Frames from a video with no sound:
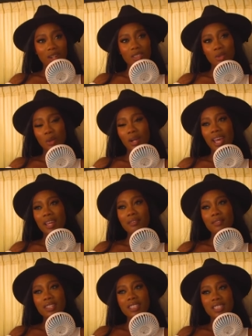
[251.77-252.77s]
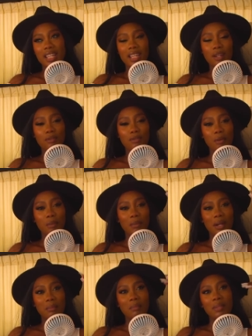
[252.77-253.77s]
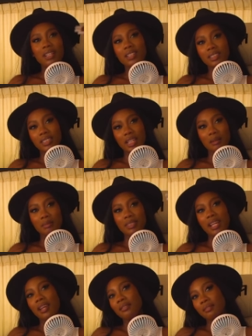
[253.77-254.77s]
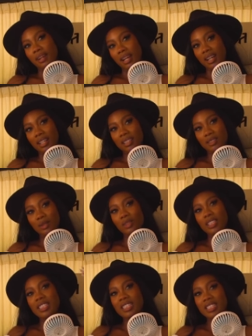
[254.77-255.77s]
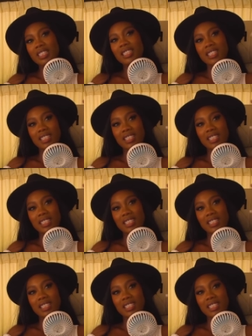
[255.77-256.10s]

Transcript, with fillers: So Aiva is taken from my middle name, Deva. So the D is